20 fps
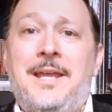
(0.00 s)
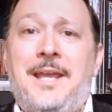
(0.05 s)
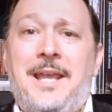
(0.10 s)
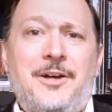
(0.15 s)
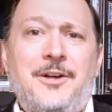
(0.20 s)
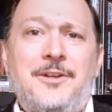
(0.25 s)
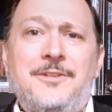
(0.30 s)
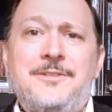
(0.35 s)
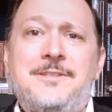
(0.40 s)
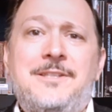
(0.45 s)

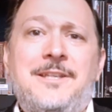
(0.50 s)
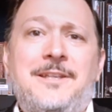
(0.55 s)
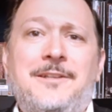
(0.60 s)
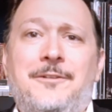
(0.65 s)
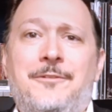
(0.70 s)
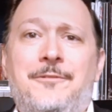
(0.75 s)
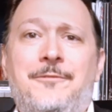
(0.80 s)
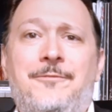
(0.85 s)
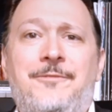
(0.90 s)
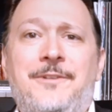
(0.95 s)
an
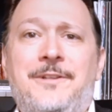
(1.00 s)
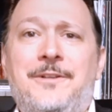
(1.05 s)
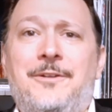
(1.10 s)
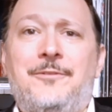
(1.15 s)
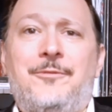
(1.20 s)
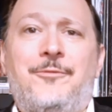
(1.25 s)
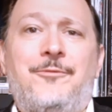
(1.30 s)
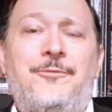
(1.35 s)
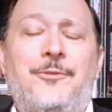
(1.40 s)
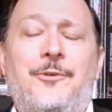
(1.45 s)
untilled
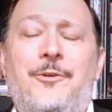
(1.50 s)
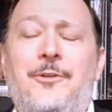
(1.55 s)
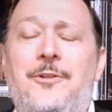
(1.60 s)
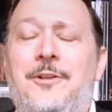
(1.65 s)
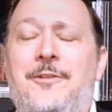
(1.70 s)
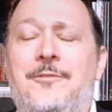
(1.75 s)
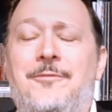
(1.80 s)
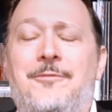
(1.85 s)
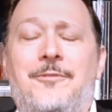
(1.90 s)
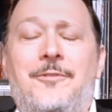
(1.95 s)
field
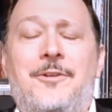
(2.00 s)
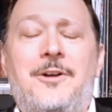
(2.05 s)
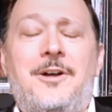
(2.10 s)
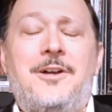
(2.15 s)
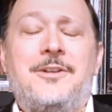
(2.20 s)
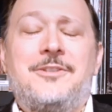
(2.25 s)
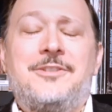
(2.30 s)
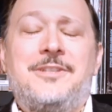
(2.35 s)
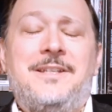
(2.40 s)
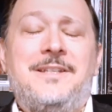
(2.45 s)
full of
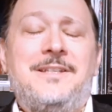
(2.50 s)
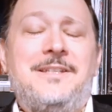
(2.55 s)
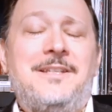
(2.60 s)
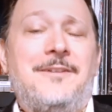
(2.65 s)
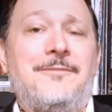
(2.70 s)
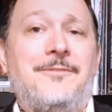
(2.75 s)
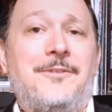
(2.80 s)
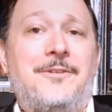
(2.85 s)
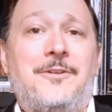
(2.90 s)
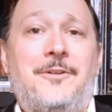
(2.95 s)
rocks and
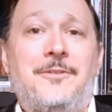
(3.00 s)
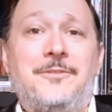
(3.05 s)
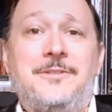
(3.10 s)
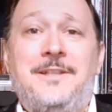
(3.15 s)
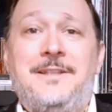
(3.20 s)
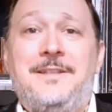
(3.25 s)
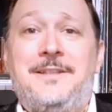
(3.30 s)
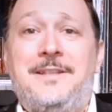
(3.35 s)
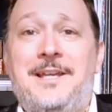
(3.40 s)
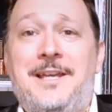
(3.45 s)

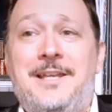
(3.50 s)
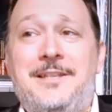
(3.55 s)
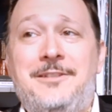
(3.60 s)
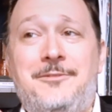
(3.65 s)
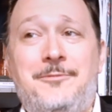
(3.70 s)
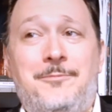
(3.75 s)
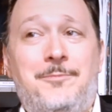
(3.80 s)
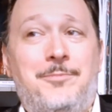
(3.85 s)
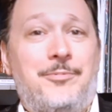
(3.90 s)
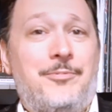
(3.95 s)
difficulty that
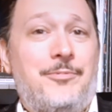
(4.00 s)
you